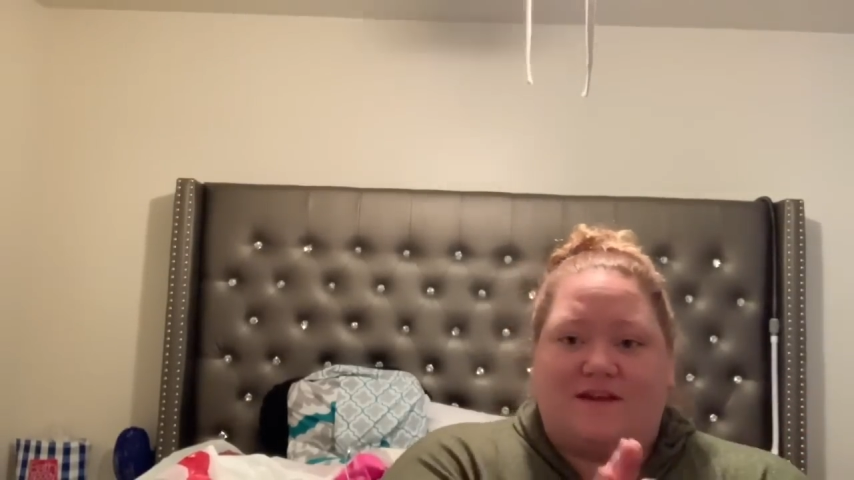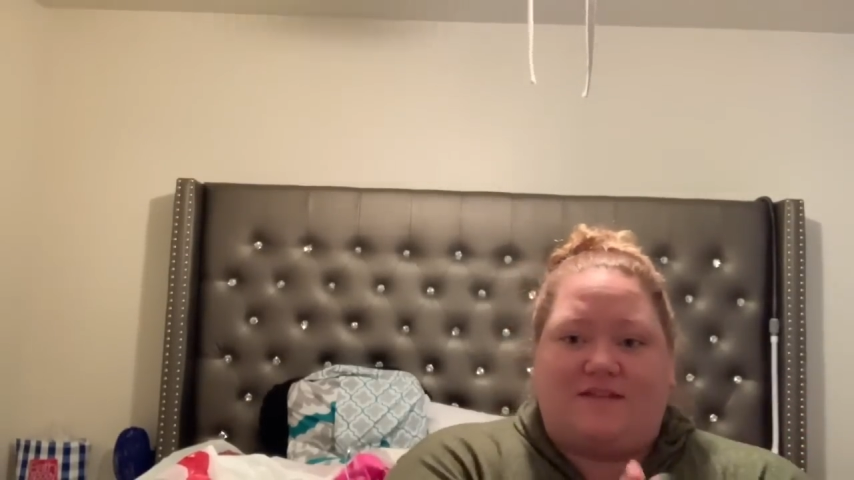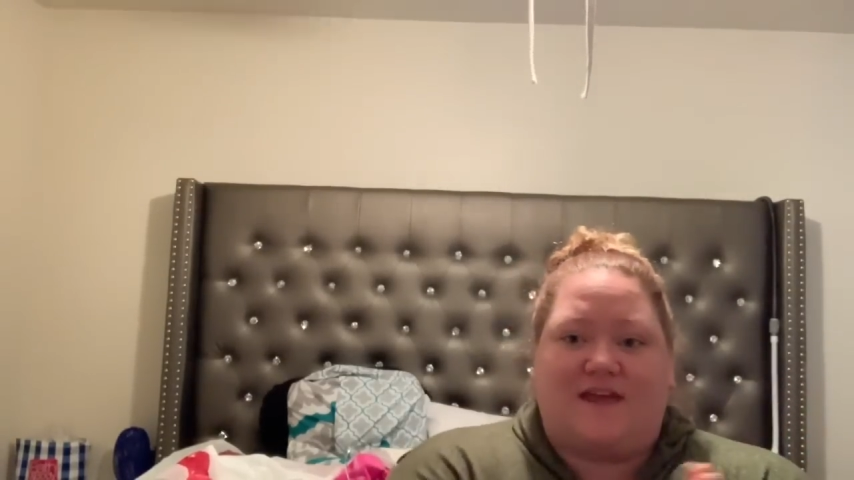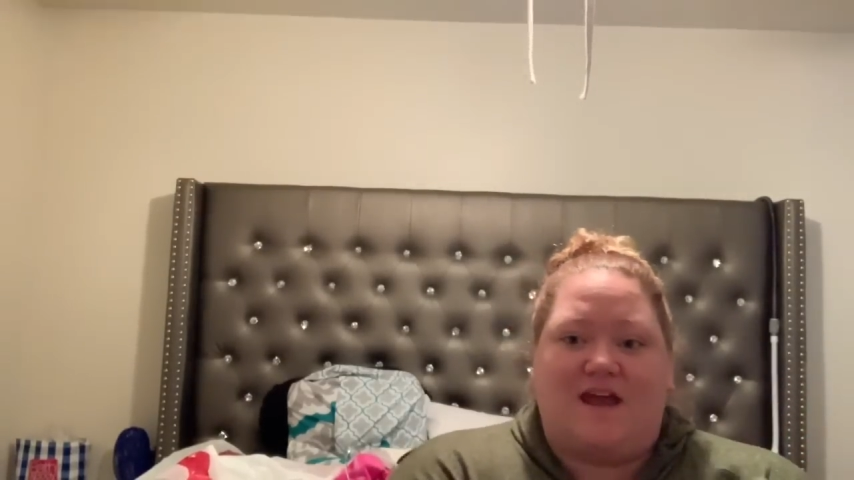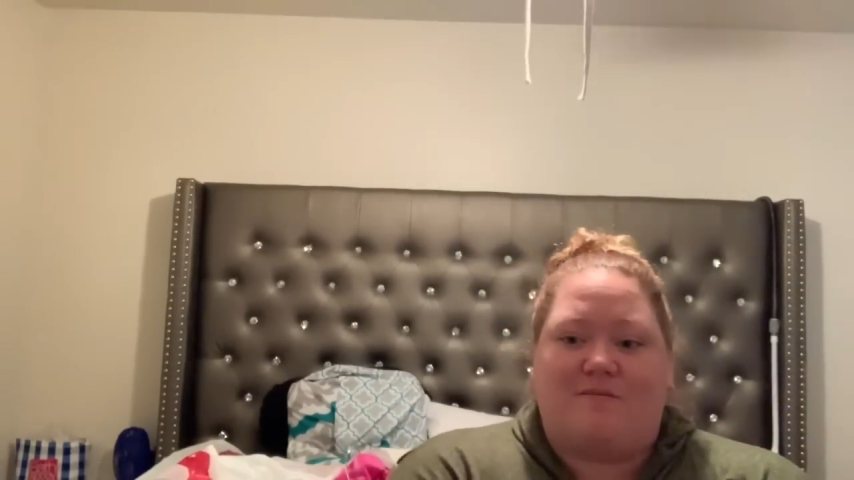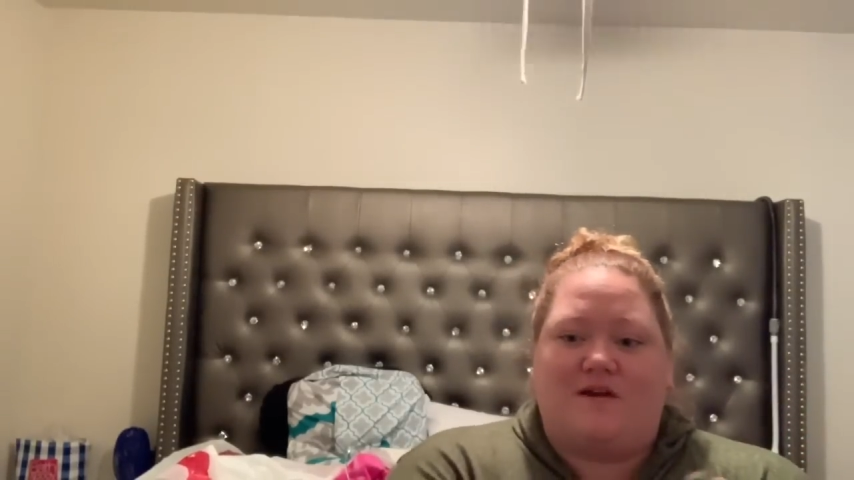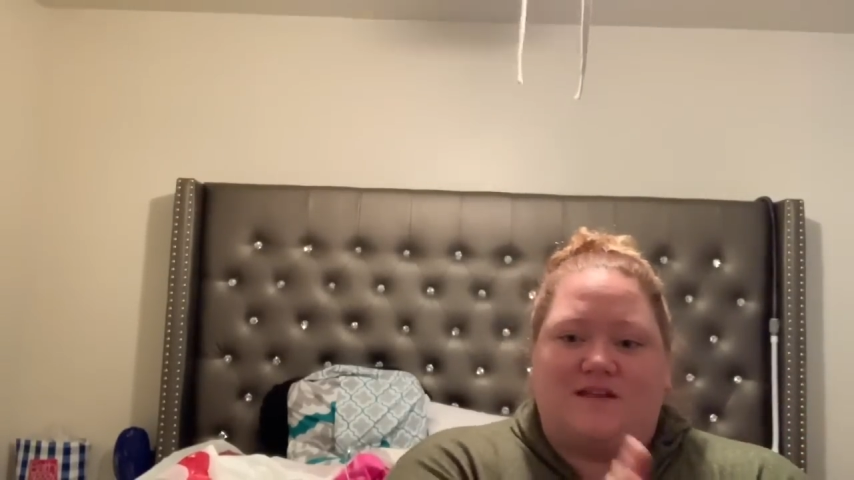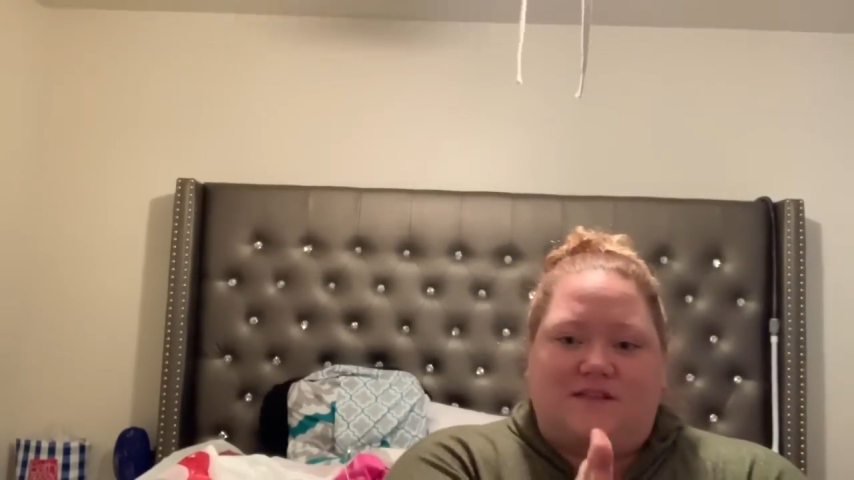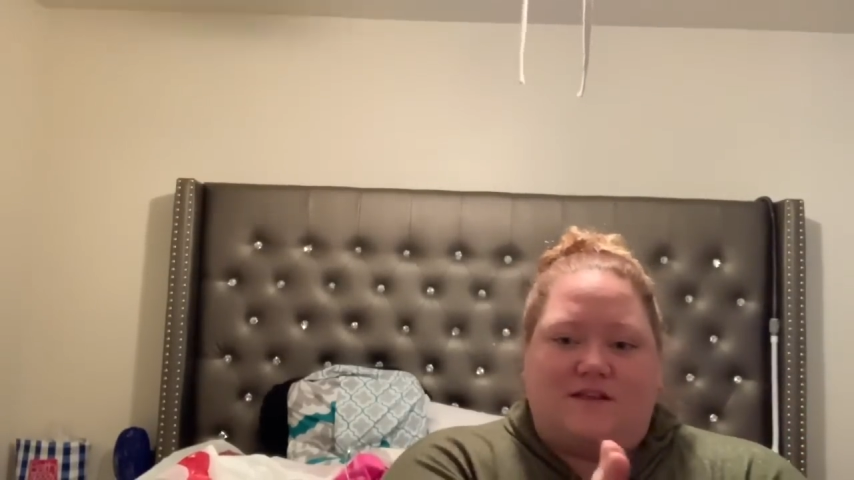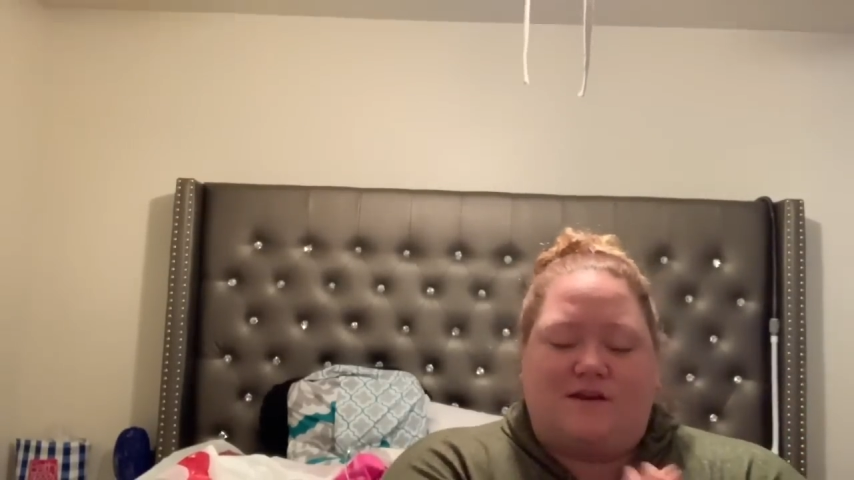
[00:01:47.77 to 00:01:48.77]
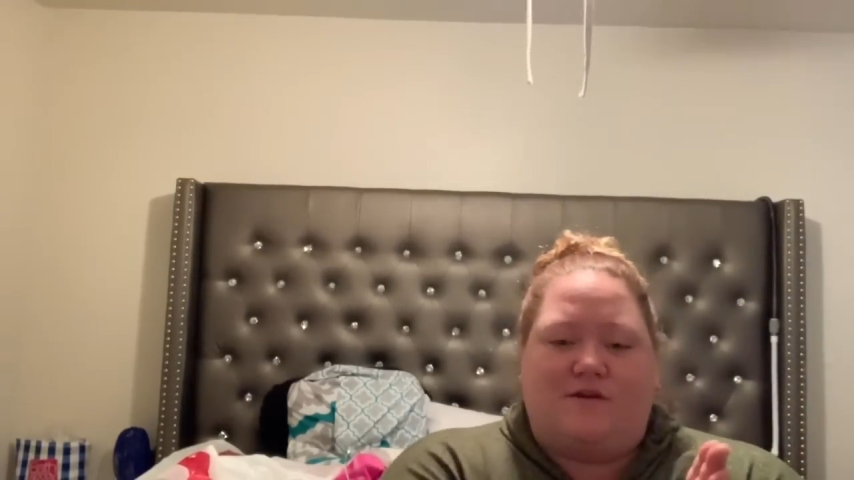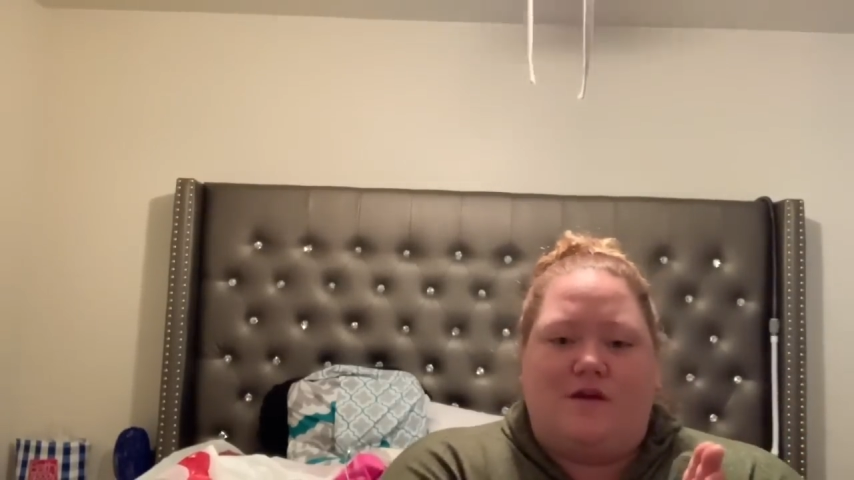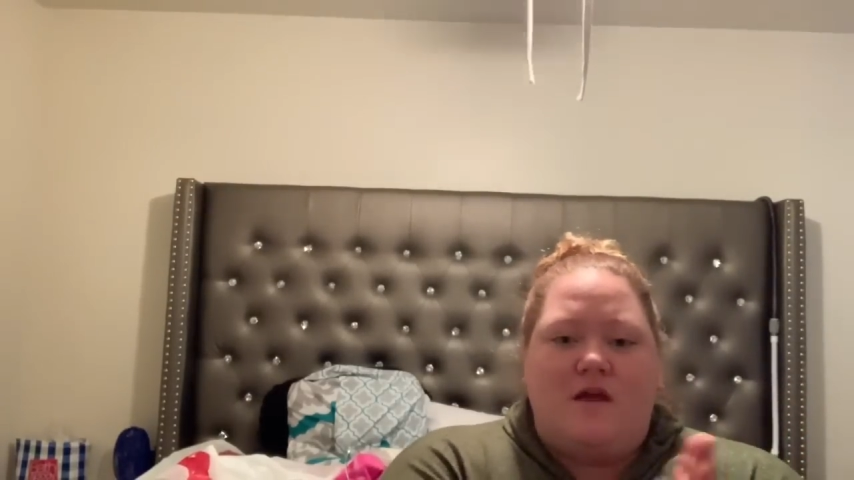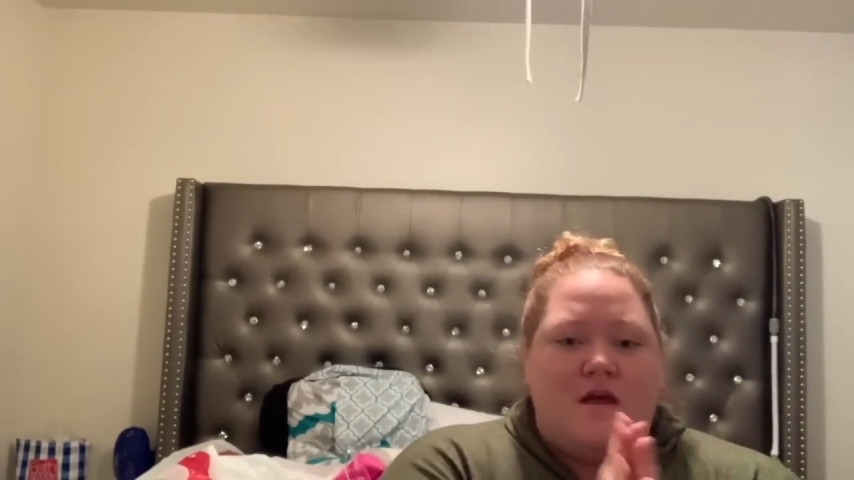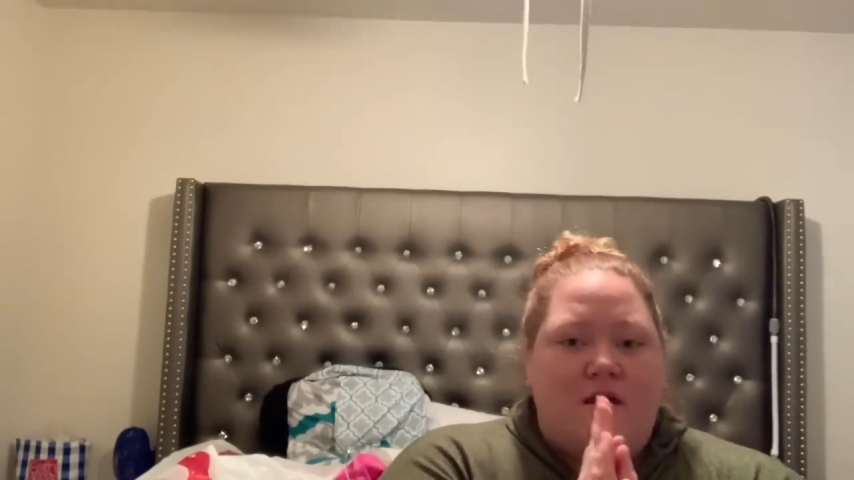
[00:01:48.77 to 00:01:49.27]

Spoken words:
like the camera is a little